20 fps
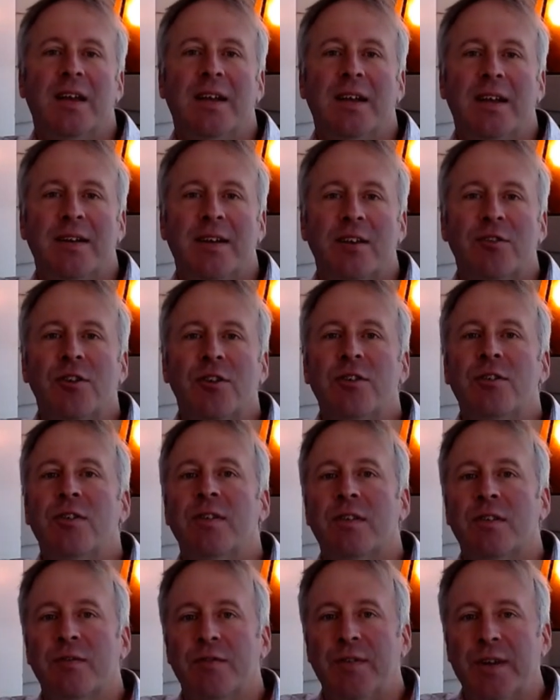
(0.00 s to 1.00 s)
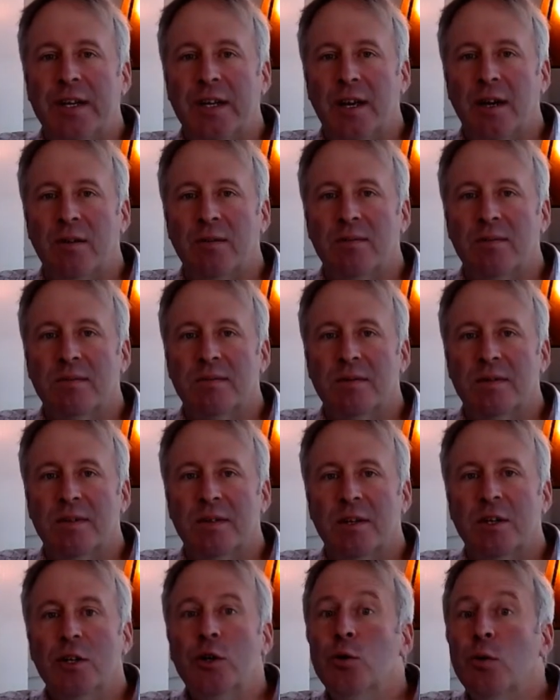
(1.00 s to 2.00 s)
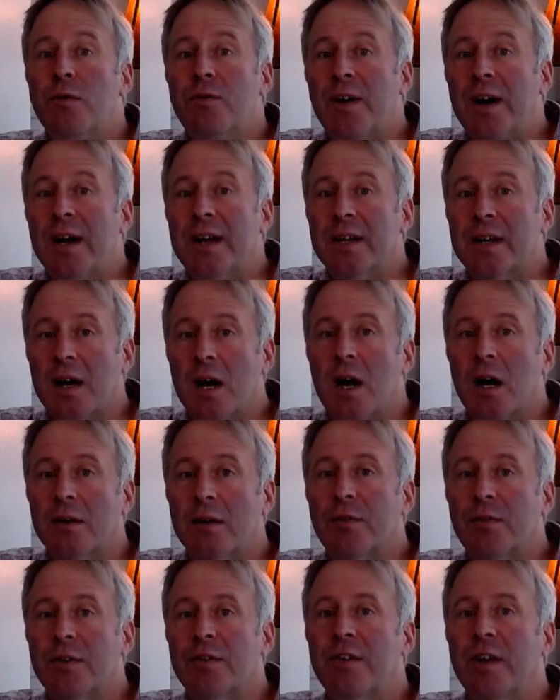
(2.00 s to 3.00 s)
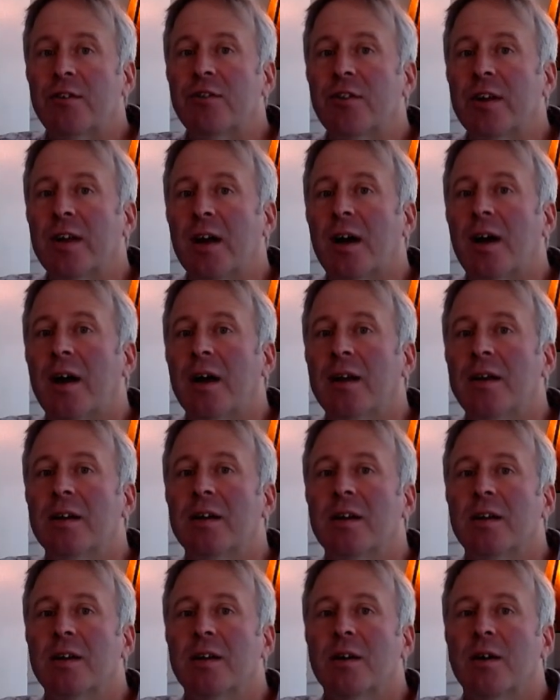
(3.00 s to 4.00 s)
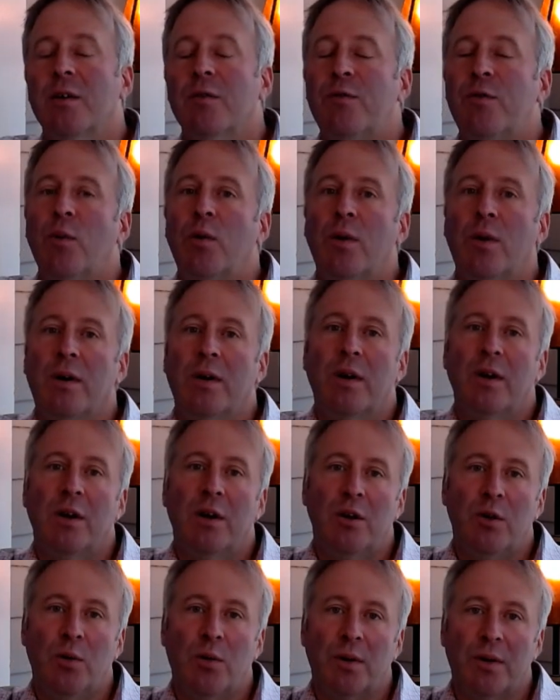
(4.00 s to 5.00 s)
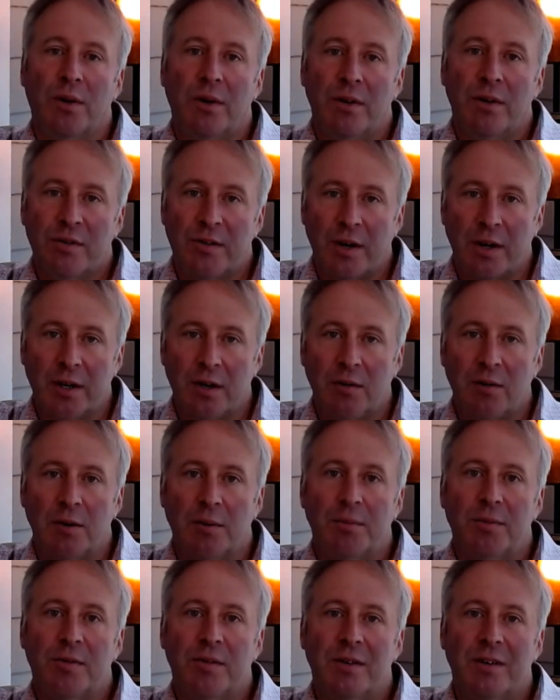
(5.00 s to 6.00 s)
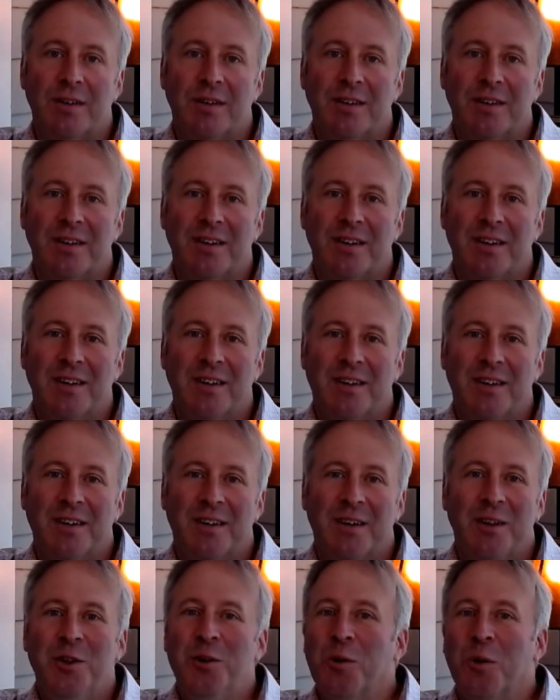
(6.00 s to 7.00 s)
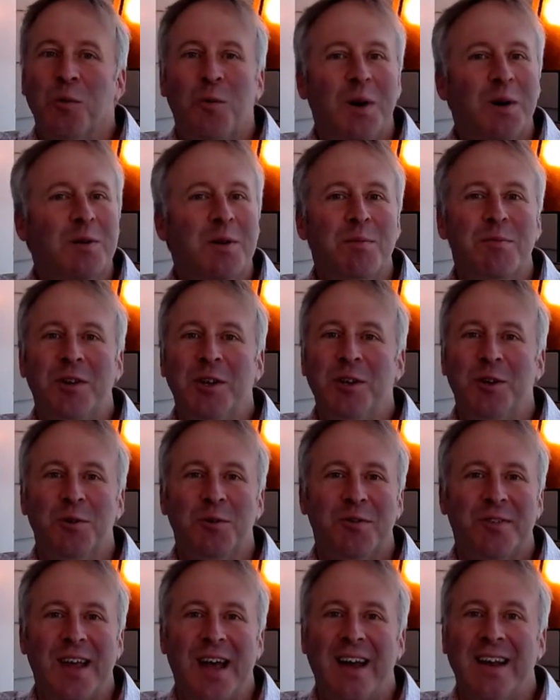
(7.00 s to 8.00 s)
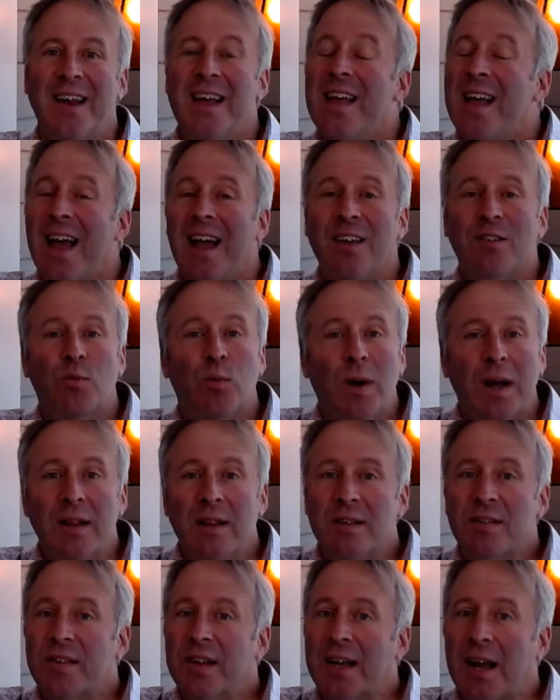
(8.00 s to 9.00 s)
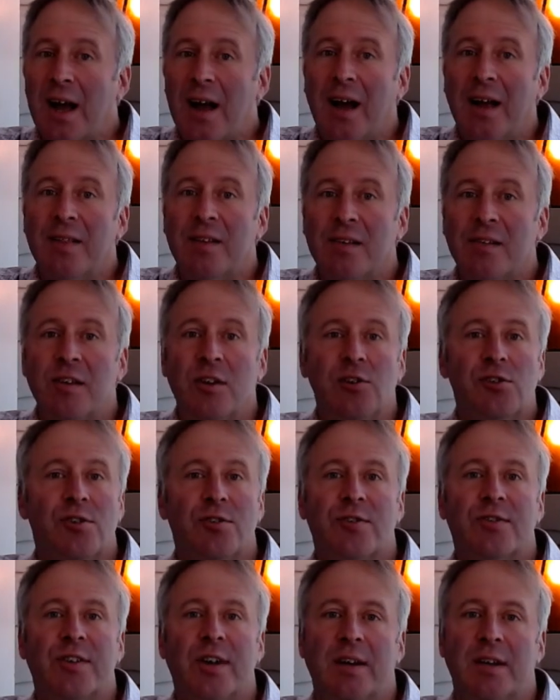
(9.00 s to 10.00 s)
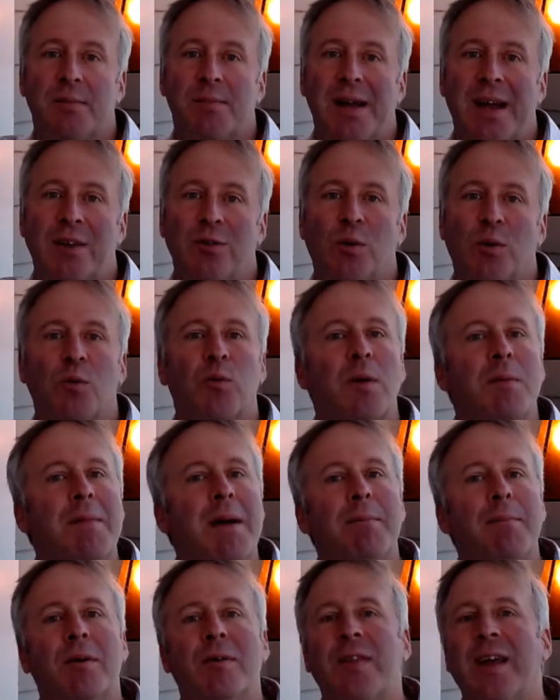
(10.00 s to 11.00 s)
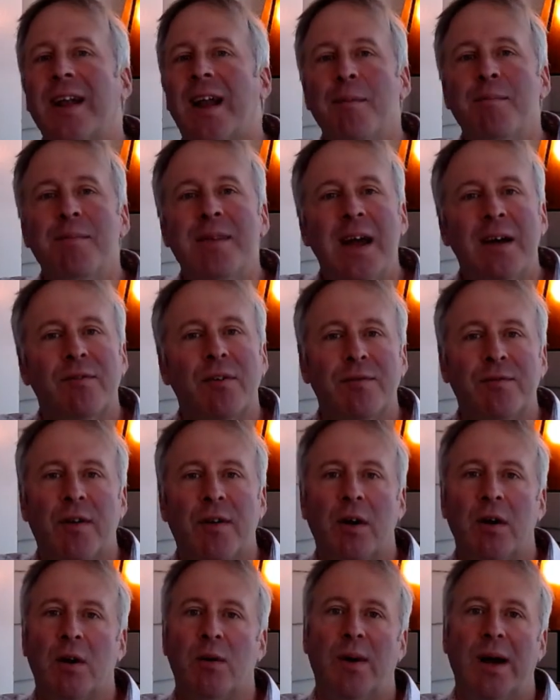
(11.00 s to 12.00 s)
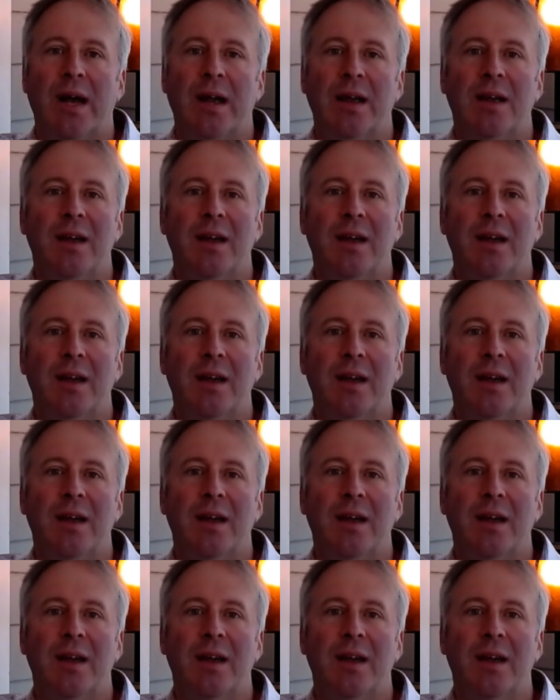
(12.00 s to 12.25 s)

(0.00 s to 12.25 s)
In addition to this video, you will find a conversation guide for your study groups. You are welcome to use that, as well as the guide that's in your study manual. Remember that I'm never far away.